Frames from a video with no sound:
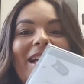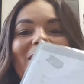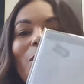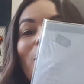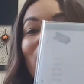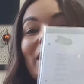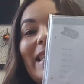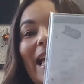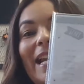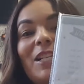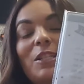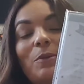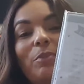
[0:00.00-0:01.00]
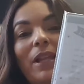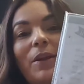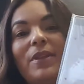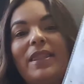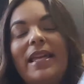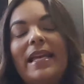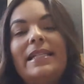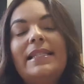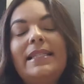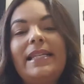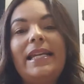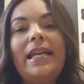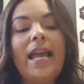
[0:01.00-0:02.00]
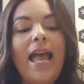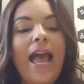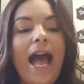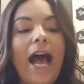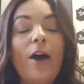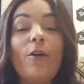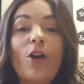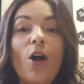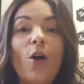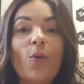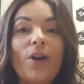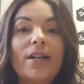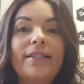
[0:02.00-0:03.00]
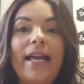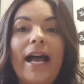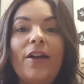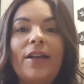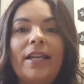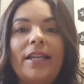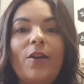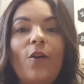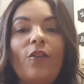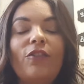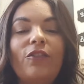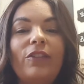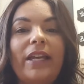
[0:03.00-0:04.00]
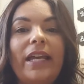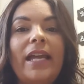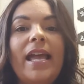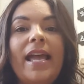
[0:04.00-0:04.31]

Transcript: So I'm excited to play with it and see how it all works out and hopefully